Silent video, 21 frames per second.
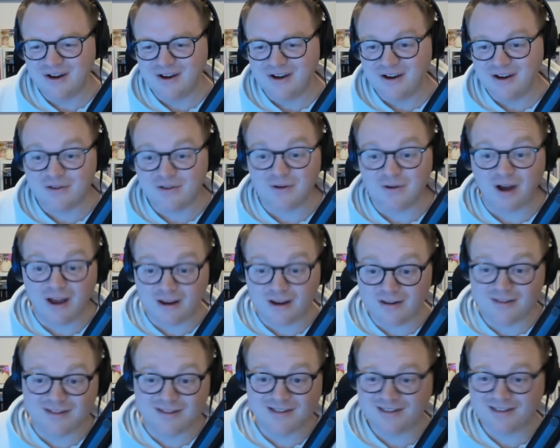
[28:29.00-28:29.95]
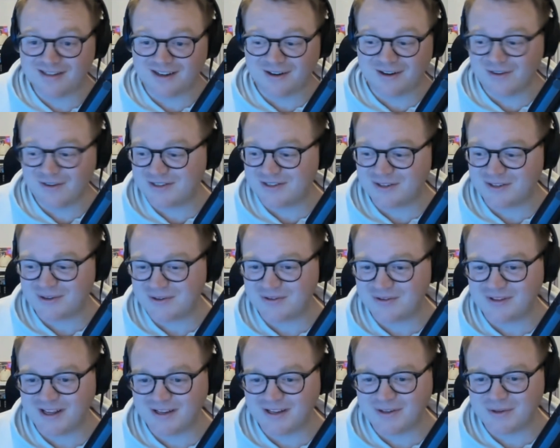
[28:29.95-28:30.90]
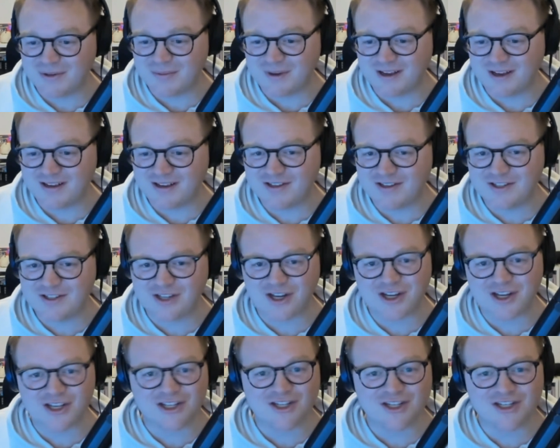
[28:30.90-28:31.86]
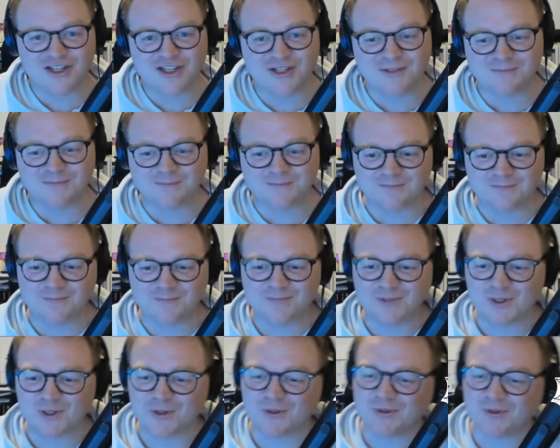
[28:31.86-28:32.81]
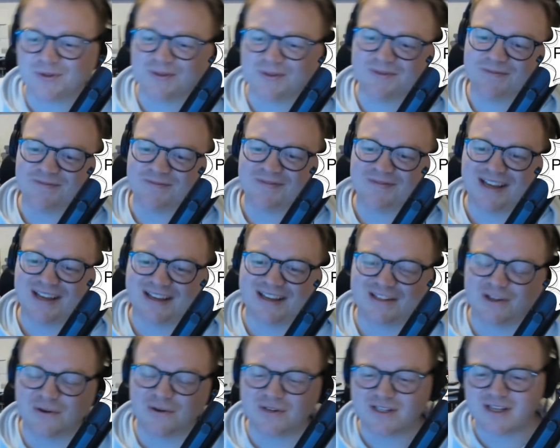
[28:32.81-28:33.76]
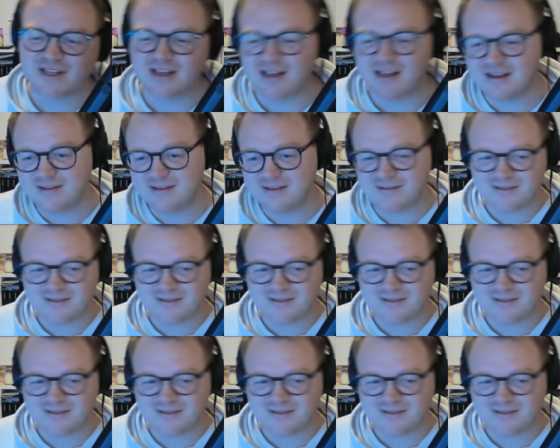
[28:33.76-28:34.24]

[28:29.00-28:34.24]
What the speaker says: grind and also like do my studies to like. So it's a.